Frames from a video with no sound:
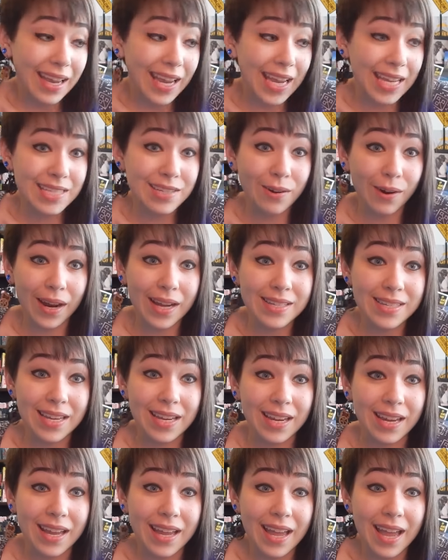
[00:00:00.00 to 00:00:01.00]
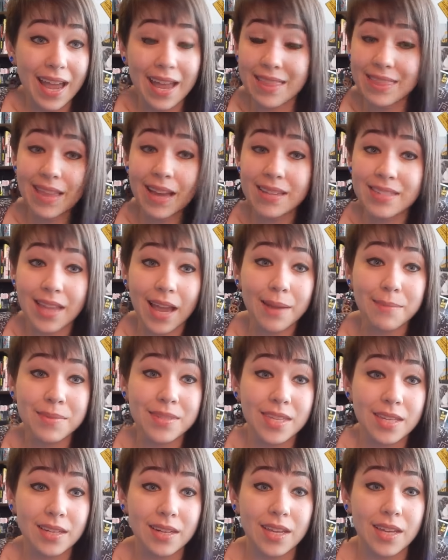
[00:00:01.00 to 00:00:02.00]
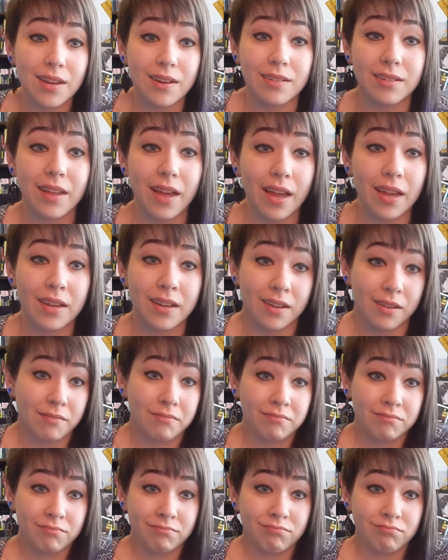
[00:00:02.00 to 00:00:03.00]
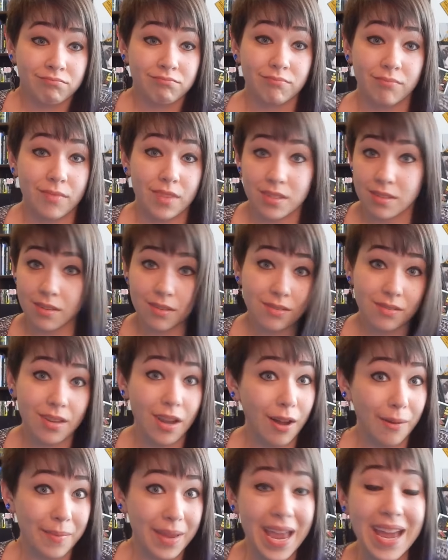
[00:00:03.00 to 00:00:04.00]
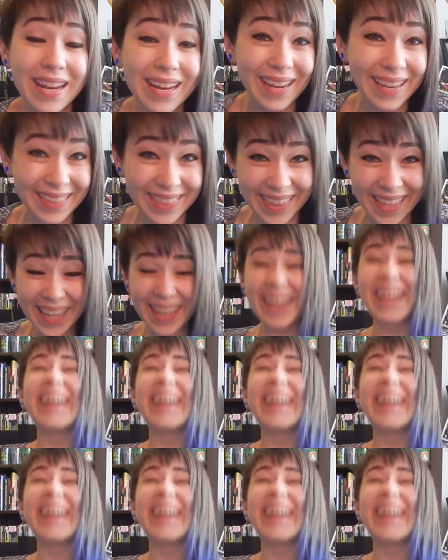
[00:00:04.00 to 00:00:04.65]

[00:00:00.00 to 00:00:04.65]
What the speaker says: It's crazy. And thus, I'm sitting here like, this doesn't tell me anything.